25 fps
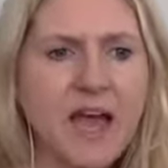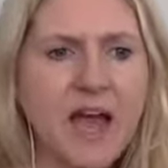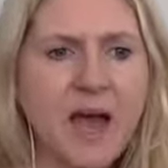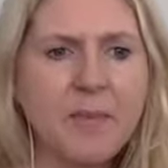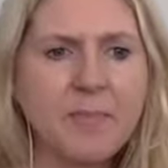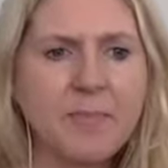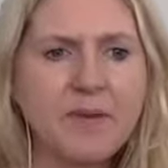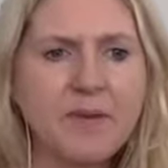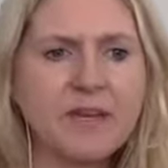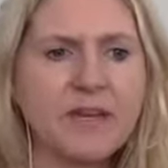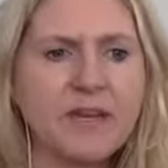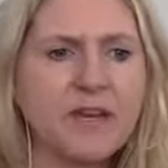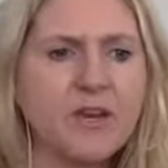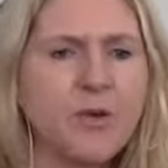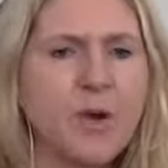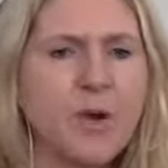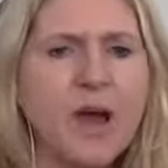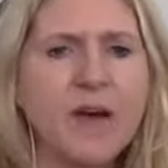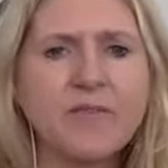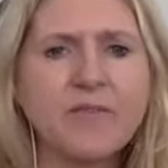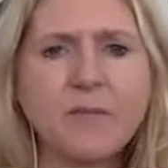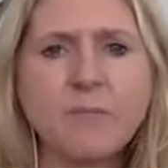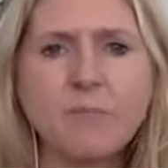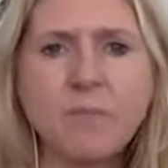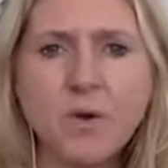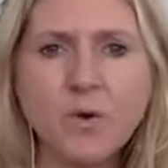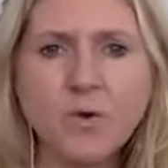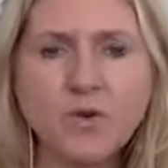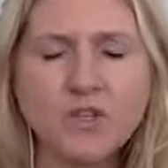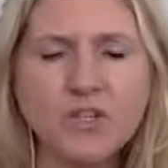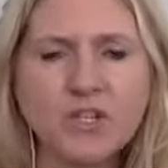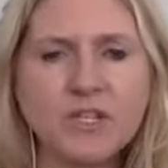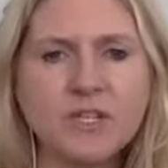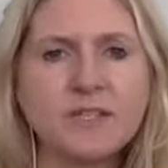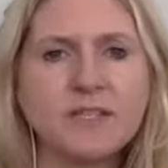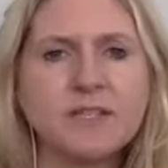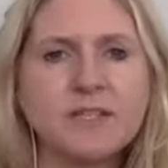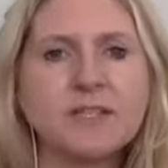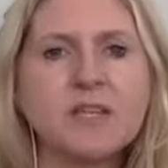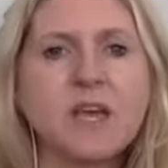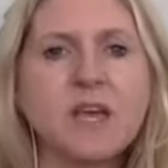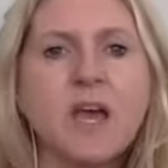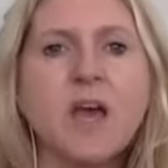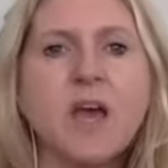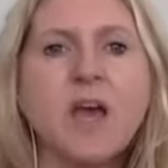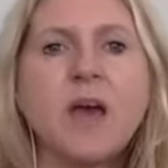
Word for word: happen and you have emotions,